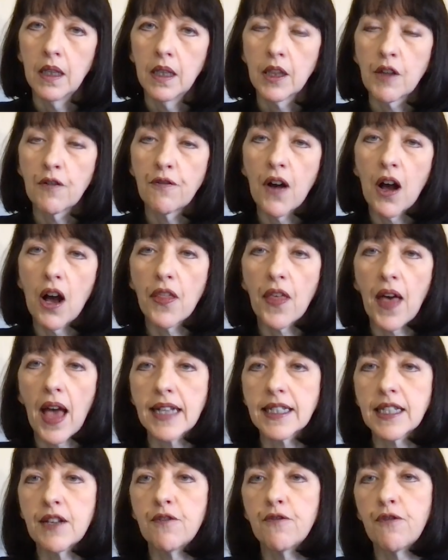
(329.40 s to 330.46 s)
The Father
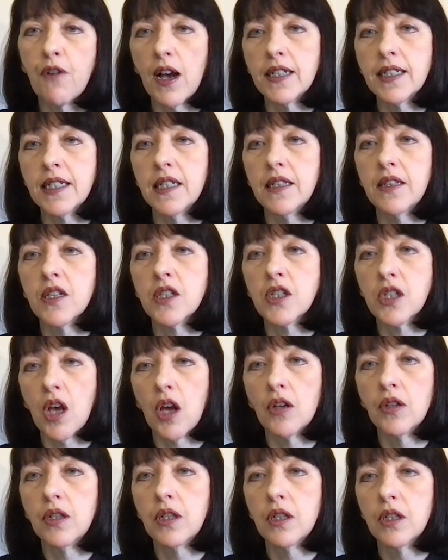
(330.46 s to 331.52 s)
has invited the
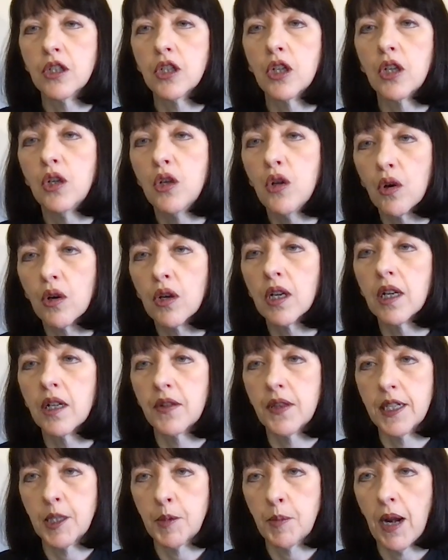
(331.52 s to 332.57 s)
Son to look at
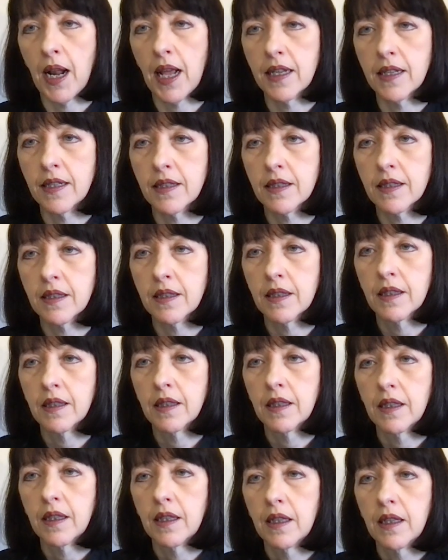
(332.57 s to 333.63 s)
this place,
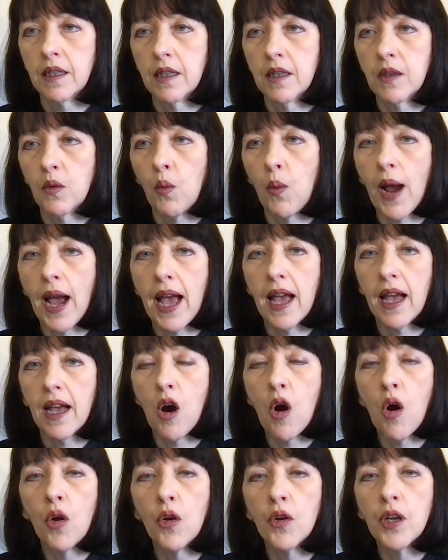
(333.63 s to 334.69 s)
where
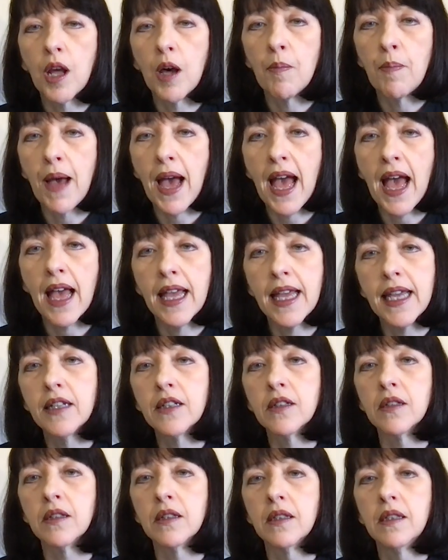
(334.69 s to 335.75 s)
on a bare
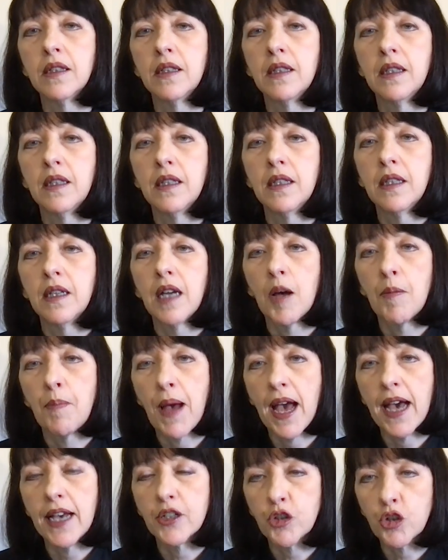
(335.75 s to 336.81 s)
hill, a
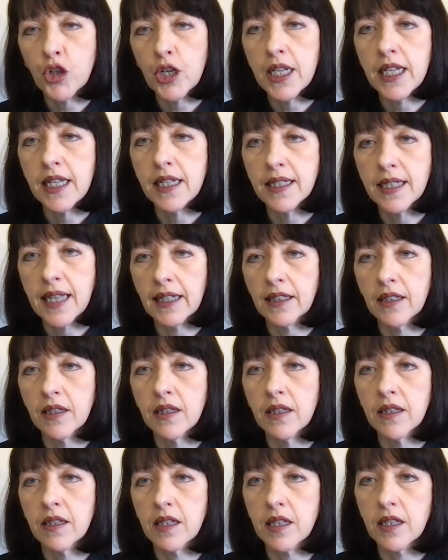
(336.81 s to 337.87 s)
bare tree
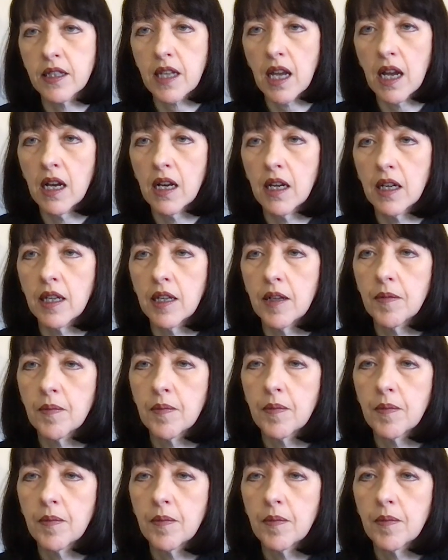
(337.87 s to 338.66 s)
saddens the sky.